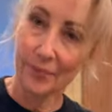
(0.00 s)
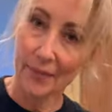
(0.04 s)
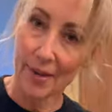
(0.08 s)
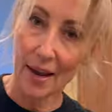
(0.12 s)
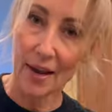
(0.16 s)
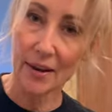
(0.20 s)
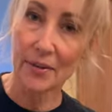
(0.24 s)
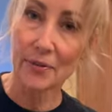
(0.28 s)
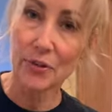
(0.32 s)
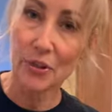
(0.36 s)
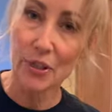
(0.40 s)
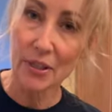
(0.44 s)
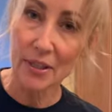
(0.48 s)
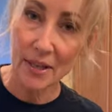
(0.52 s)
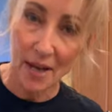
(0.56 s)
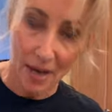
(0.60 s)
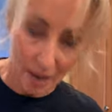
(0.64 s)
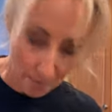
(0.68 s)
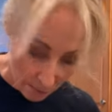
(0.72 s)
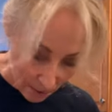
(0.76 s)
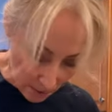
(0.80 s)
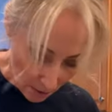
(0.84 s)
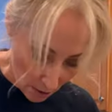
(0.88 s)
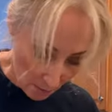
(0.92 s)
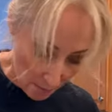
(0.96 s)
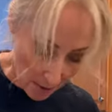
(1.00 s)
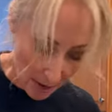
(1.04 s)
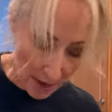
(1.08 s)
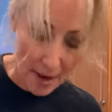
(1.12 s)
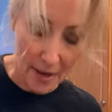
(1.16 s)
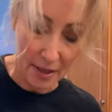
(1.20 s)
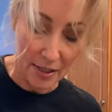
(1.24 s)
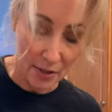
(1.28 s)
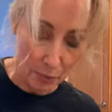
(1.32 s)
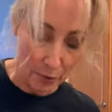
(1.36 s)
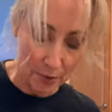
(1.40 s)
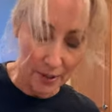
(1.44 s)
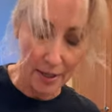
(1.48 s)
Yeah, she's letting me know my
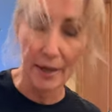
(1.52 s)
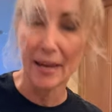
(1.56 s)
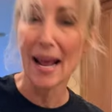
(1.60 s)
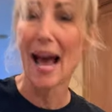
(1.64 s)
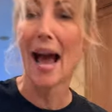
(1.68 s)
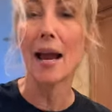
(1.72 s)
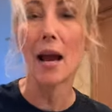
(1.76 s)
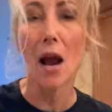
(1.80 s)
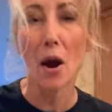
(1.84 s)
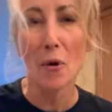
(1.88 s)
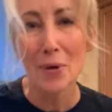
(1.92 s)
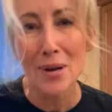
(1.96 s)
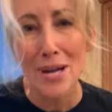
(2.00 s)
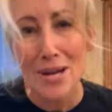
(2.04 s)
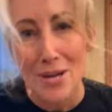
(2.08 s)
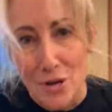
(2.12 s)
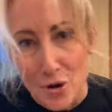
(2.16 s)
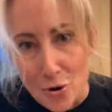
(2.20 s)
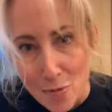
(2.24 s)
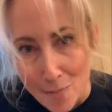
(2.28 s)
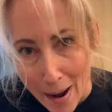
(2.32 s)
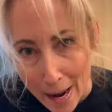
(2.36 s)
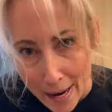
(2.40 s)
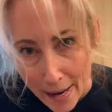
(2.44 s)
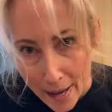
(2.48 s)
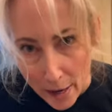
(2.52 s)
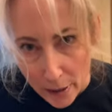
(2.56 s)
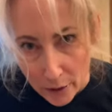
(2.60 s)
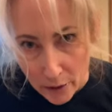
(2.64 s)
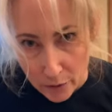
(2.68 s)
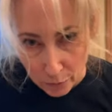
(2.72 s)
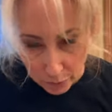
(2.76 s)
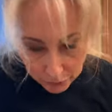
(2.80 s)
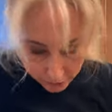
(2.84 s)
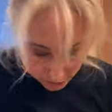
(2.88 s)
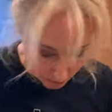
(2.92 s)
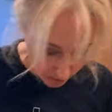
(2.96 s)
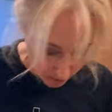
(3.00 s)
eggs were done. I already knew my eggs were